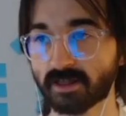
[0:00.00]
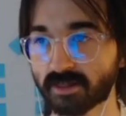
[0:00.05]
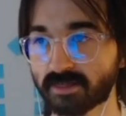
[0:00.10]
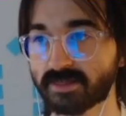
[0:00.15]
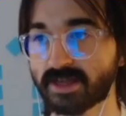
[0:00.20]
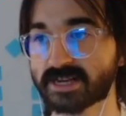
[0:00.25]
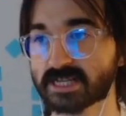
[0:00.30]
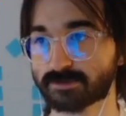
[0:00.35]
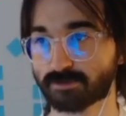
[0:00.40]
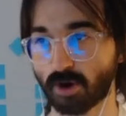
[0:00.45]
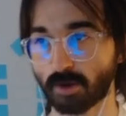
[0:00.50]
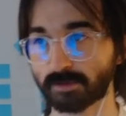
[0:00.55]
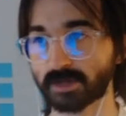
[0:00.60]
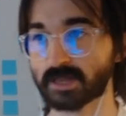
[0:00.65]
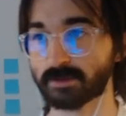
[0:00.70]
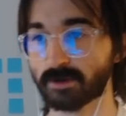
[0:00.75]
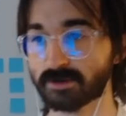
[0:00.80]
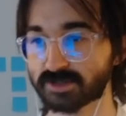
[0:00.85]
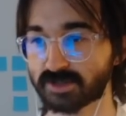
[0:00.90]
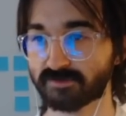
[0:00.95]
than that, it's probably the
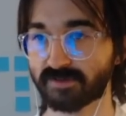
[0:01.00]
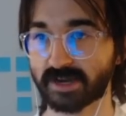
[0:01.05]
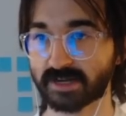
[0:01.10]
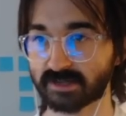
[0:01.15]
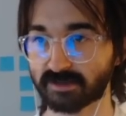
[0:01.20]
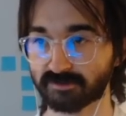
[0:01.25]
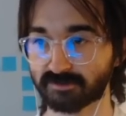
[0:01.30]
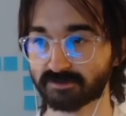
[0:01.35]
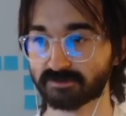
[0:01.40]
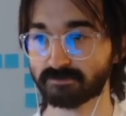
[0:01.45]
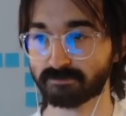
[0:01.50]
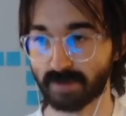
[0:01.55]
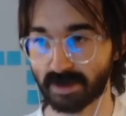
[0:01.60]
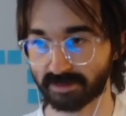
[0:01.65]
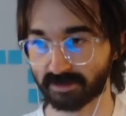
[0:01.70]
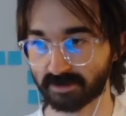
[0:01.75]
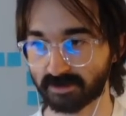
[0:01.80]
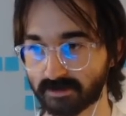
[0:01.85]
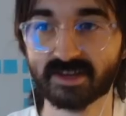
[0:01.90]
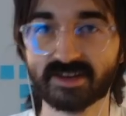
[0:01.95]
most effective
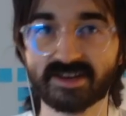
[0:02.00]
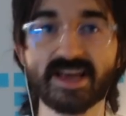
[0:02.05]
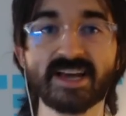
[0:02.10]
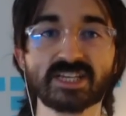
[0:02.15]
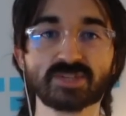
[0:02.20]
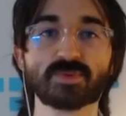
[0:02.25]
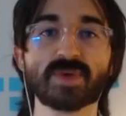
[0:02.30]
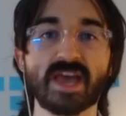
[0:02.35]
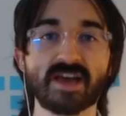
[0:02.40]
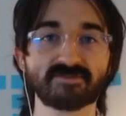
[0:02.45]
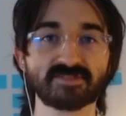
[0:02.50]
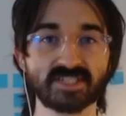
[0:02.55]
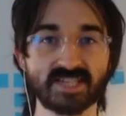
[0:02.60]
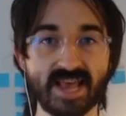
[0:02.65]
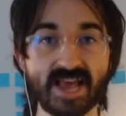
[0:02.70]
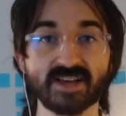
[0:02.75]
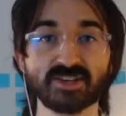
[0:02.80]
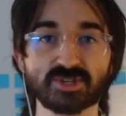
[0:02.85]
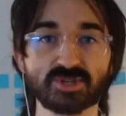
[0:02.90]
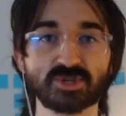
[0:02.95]
method. Next, we have
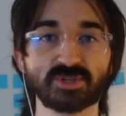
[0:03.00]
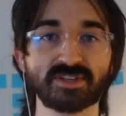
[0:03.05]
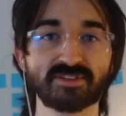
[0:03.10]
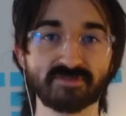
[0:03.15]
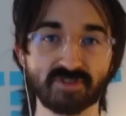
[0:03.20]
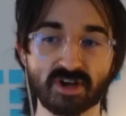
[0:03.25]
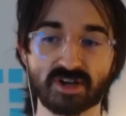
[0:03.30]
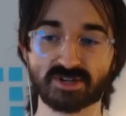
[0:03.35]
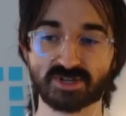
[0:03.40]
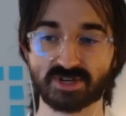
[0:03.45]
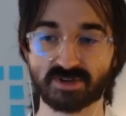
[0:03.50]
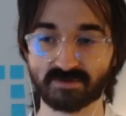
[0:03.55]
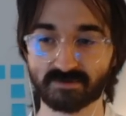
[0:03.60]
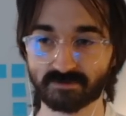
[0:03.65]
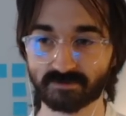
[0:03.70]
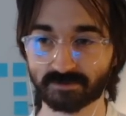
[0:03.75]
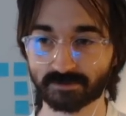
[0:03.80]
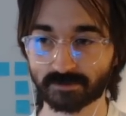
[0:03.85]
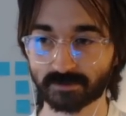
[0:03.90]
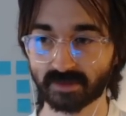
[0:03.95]
textual inversion.
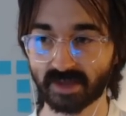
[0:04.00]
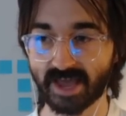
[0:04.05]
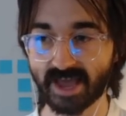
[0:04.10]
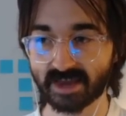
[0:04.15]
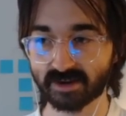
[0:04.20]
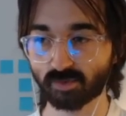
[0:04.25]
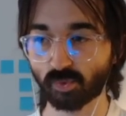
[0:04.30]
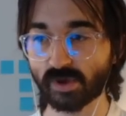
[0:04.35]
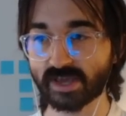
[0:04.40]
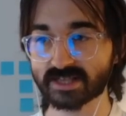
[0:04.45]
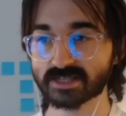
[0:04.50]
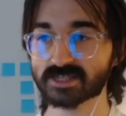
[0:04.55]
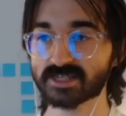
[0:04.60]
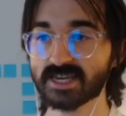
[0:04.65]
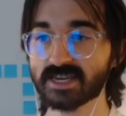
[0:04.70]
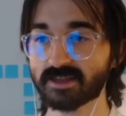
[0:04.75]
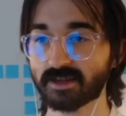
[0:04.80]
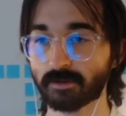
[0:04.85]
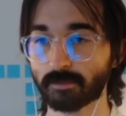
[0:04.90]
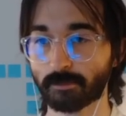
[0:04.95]
And we can see
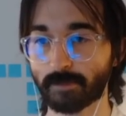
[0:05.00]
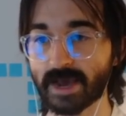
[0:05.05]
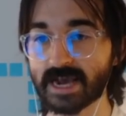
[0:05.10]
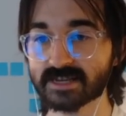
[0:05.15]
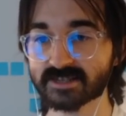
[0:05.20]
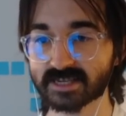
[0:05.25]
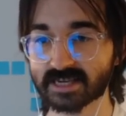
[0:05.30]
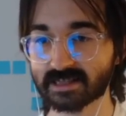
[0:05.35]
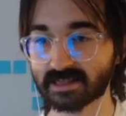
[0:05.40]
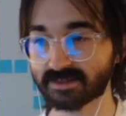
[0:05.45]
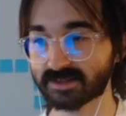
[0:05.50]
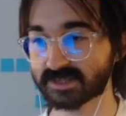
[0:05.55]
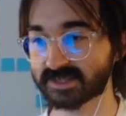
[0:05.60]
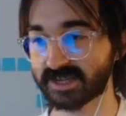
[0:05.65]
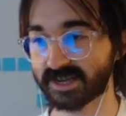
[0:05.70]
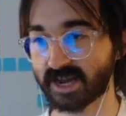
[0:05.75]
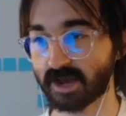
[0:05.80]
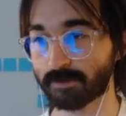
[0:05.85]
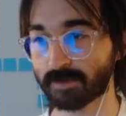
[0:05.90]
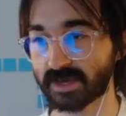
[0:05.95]
that basically the
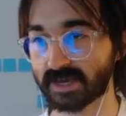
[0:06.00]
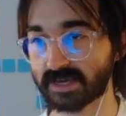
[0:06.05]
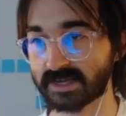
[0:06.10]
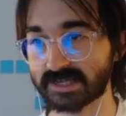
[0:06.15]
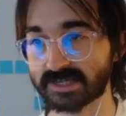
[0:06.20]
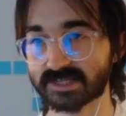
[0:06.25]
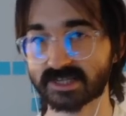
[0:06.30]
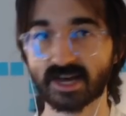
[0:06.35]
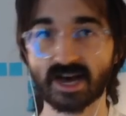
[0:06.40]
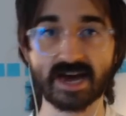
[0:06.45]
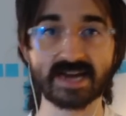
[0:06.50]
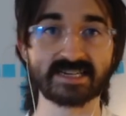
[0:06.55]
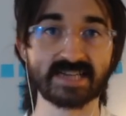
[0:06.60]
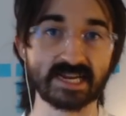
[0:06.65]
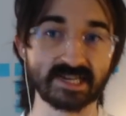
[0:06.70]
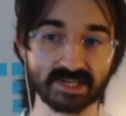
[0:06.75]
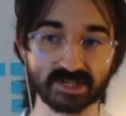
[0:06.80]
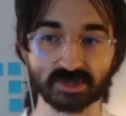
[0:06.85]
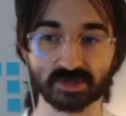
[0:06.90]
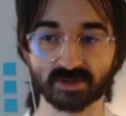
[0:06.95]
setup is
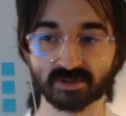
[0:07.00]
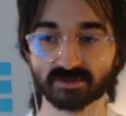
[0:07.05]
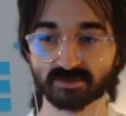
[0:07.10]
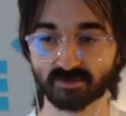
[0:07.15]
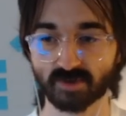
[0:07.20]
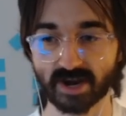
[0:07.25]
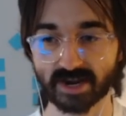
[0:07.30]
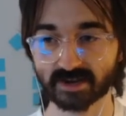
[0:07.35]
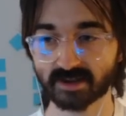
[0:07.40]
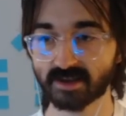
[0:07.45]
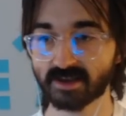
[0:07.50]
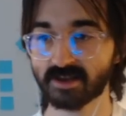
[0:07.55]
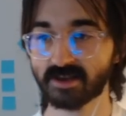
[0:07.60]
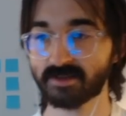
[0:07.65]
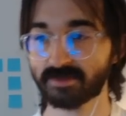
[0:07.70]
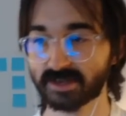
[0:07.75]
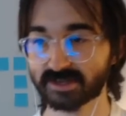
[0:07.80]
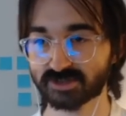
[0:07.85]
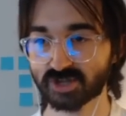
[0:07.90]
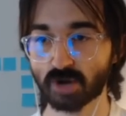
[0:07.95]
identical, right?
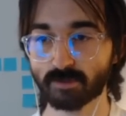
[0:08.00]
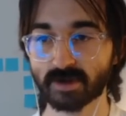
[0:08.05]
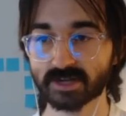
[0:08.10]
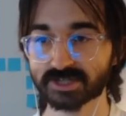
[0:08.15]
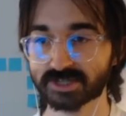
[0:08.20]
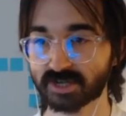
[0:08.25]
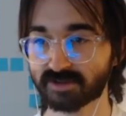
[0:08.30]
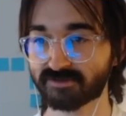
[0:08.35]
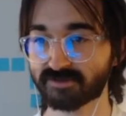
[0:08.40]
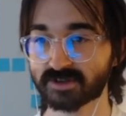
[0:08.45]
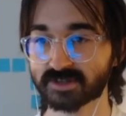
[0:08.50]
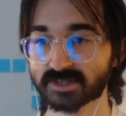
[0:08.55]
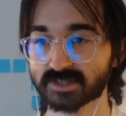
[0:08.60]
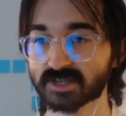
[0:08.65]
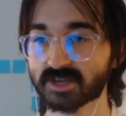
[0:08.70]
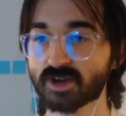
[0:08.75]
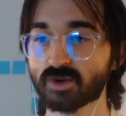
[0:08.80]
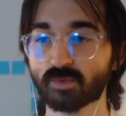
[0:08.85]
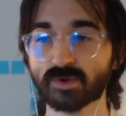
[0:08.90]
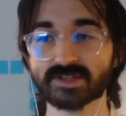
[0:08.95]
There's not much difference.
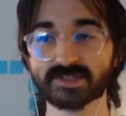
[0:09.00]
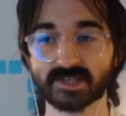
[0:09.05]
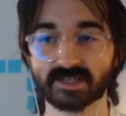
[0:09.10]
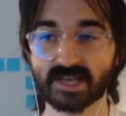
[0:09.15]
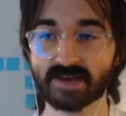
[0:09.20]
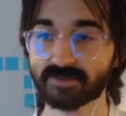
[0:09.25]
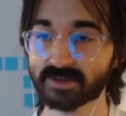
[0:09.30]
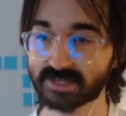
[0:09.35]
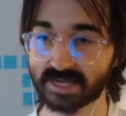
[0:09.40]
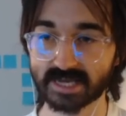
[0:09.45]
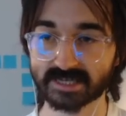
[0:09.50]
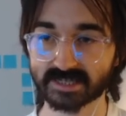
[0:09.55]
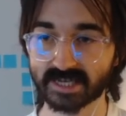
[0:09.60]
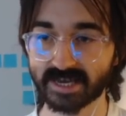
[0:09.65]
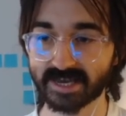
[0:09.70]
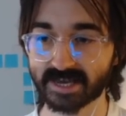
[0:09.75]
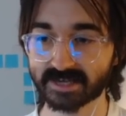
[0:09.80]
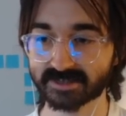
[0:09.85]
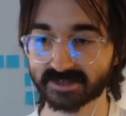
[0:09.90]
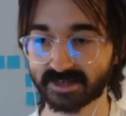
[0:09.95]
We still have this
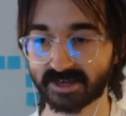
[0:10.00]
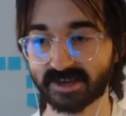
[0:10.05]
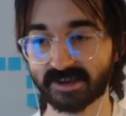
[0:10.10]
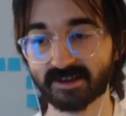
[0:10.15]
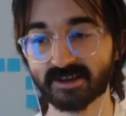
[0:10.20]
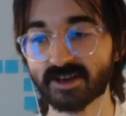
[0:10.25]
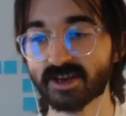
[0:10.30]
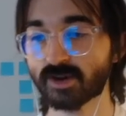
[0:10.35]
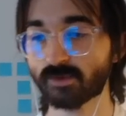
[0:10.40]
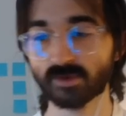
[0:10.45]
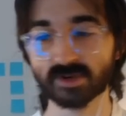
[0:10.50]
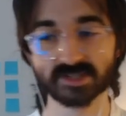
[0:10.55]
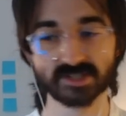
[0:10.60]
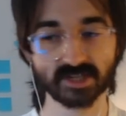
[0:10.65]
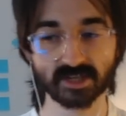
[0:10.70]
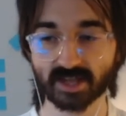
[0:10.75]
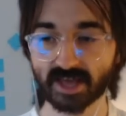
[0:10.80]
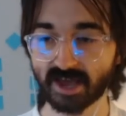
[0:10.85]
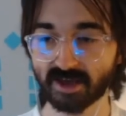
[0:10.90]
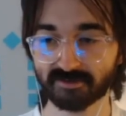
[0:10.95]
SKS thing, we
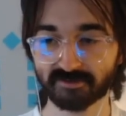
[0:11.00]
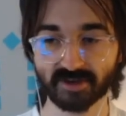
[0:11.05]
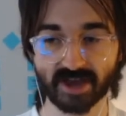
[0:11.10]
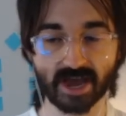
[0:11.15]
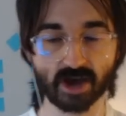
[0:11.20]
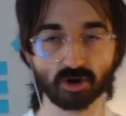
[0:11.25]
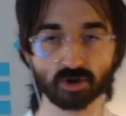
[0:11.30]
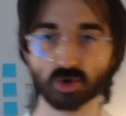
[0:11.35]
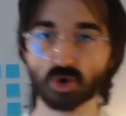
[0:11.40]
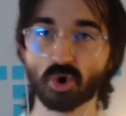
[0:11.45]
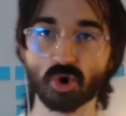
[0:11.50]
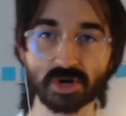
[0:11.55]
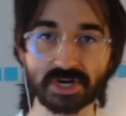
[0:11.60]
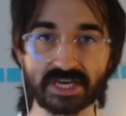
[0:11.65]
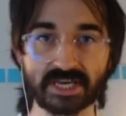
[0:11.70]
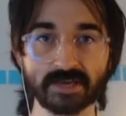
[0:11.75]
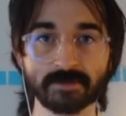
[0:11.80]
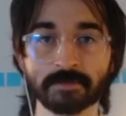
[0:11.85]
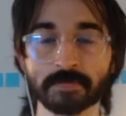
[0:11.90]
still have our corgi,